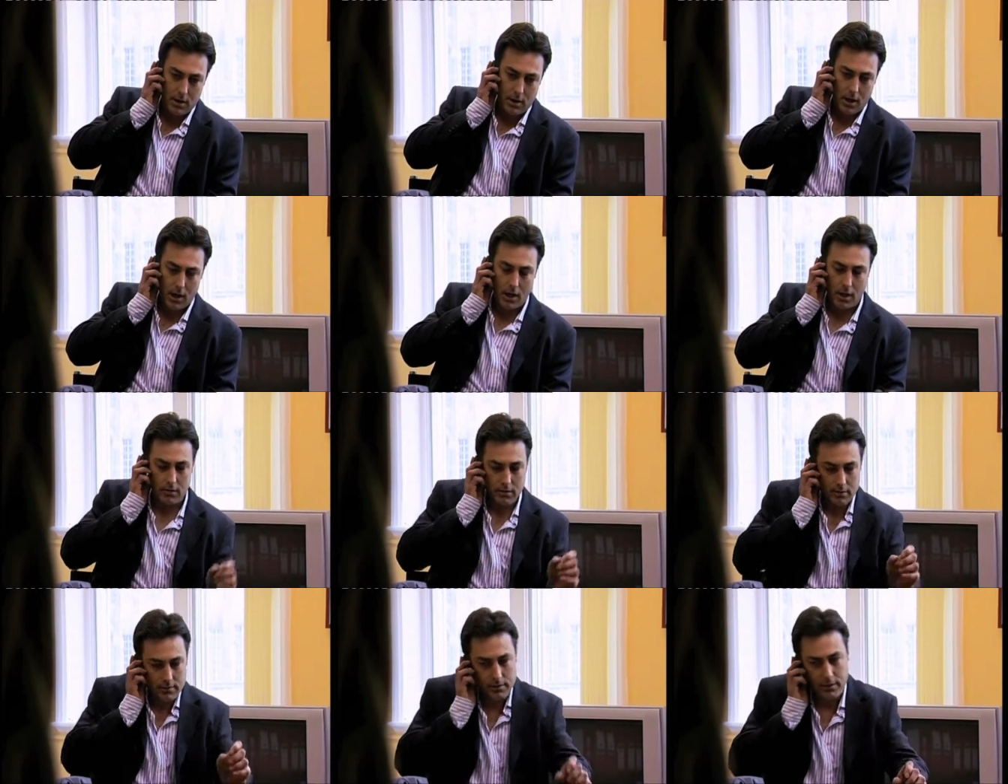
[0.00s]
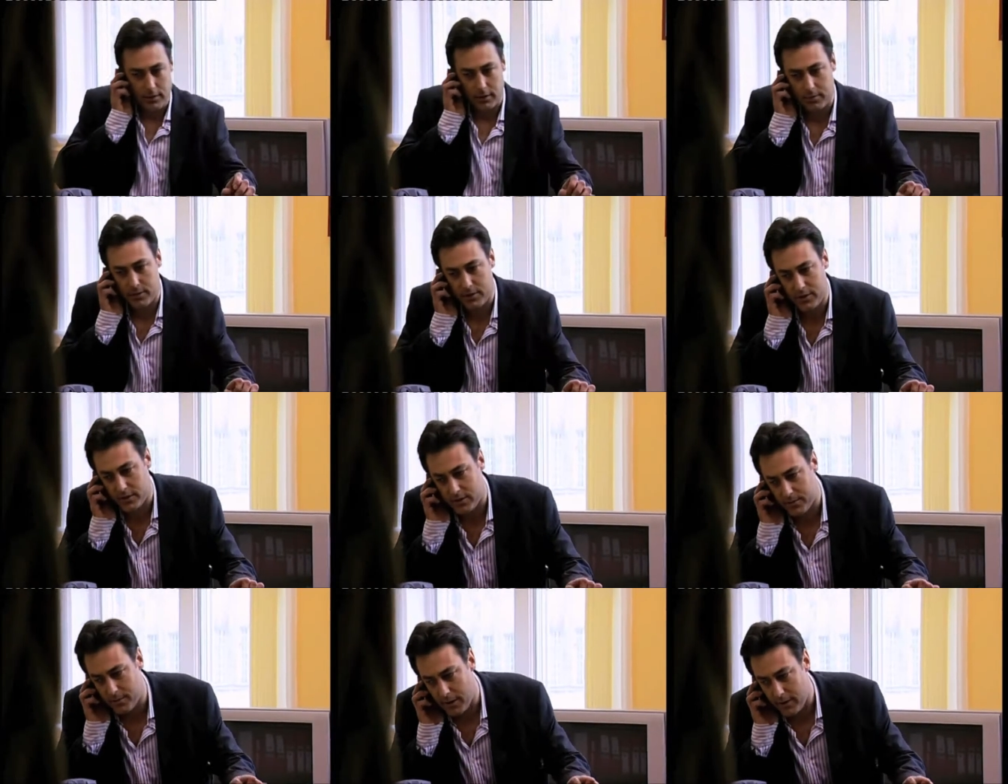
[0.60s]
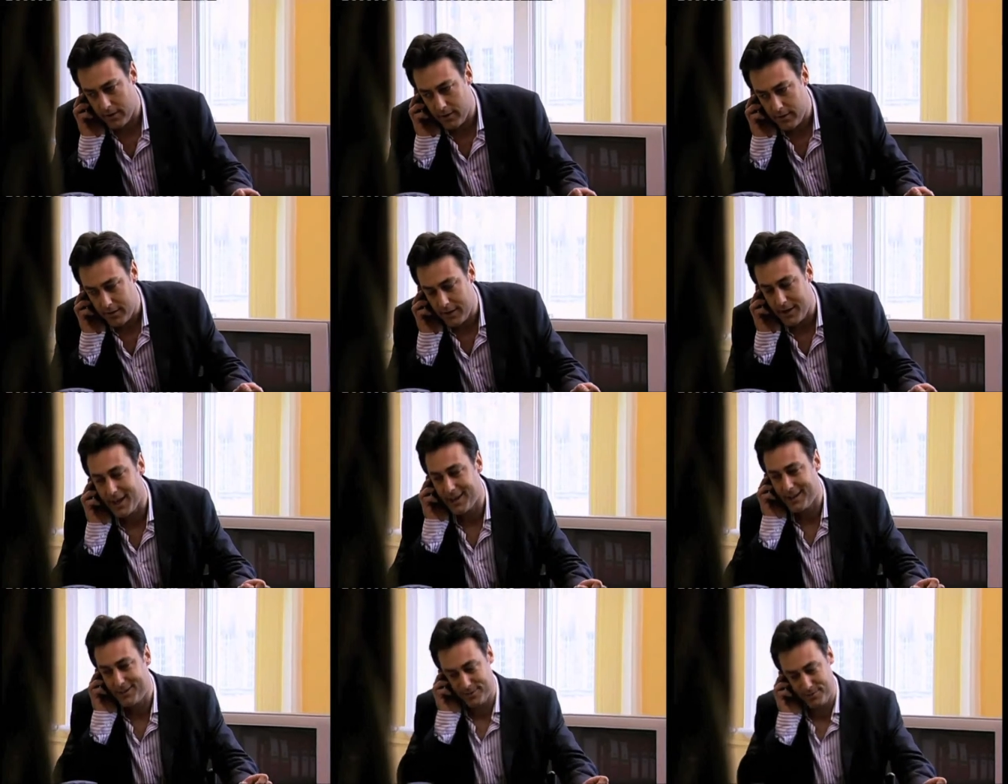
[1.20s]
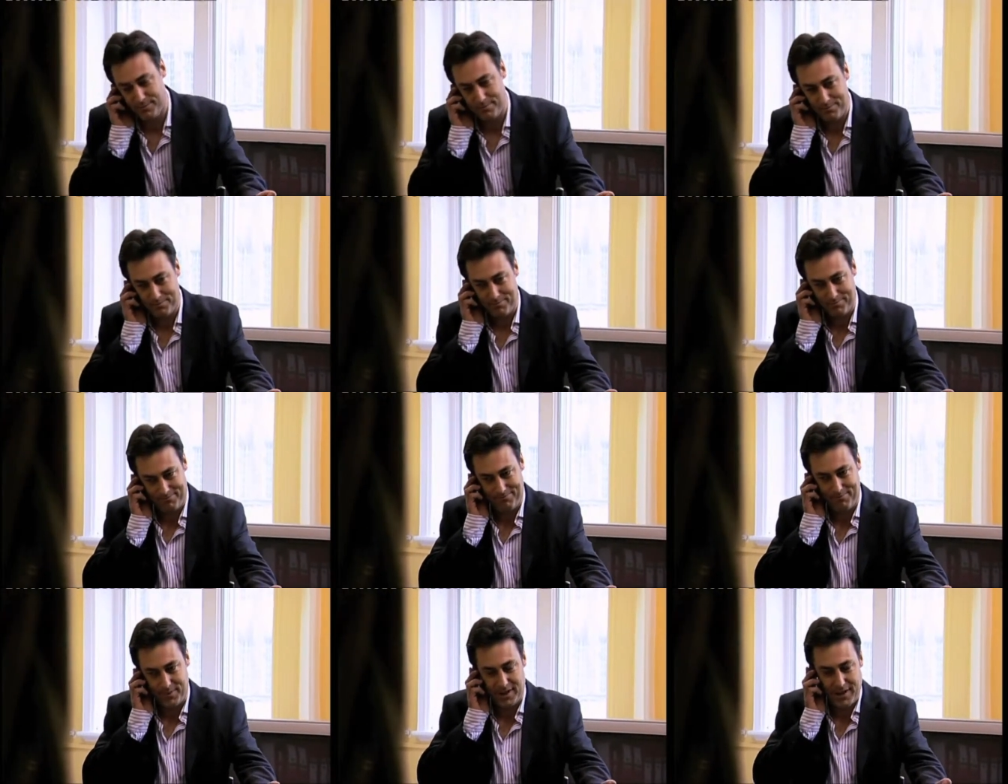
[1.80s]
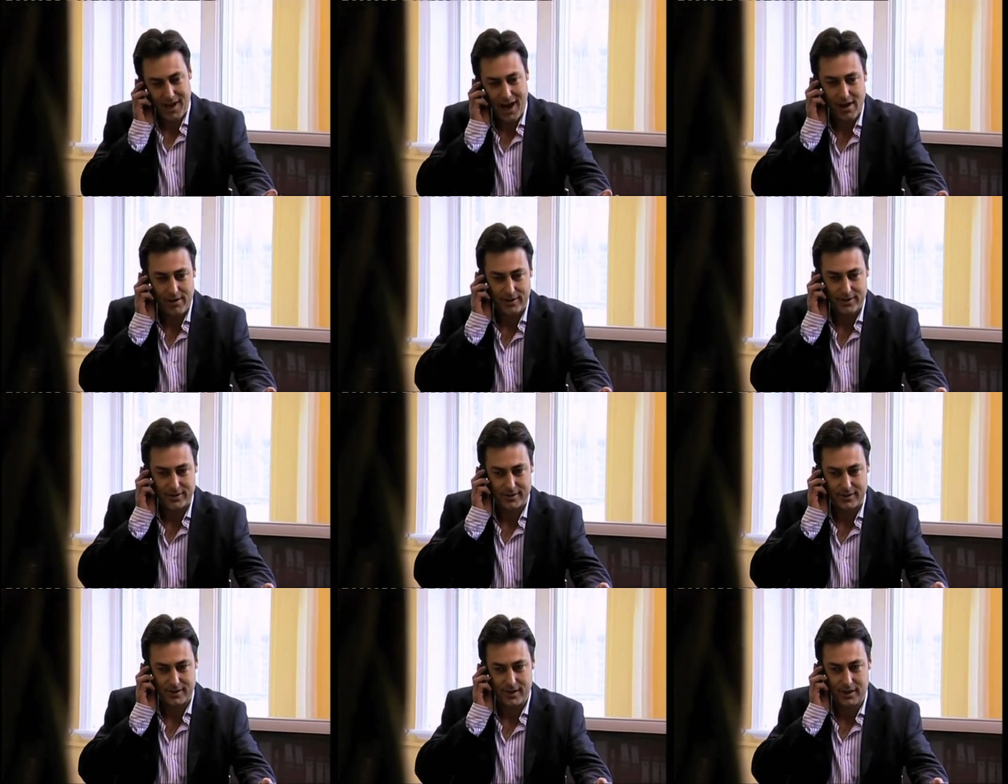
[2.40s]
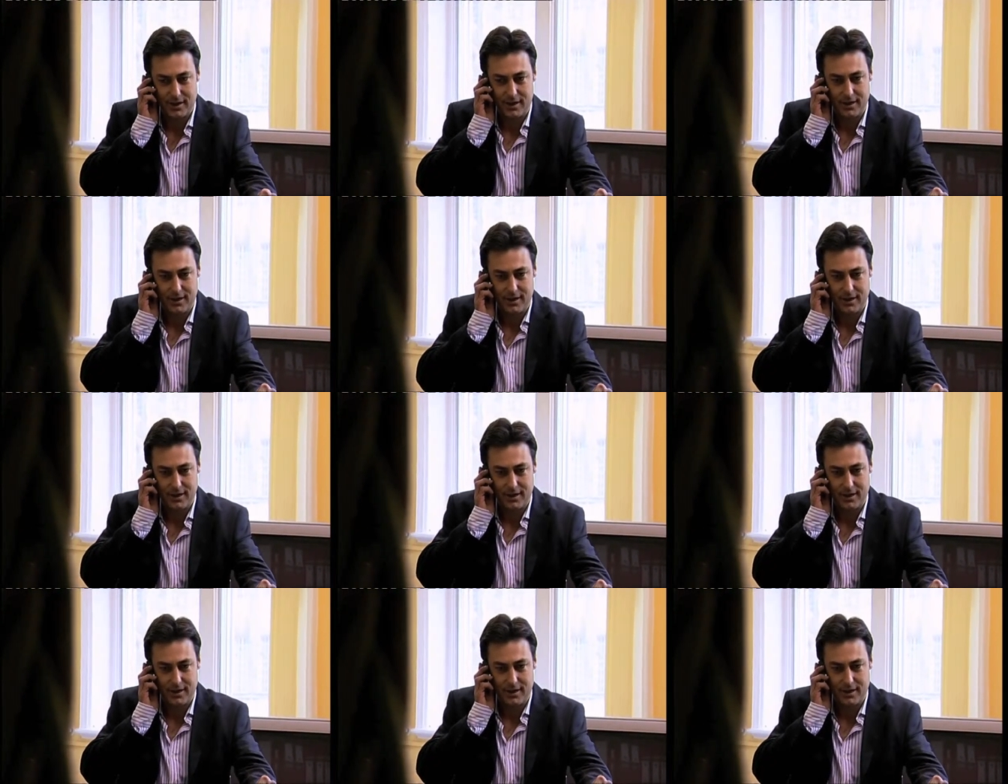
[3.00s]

Hello, Look, Mr. Smith. Yes, Peter Harrison.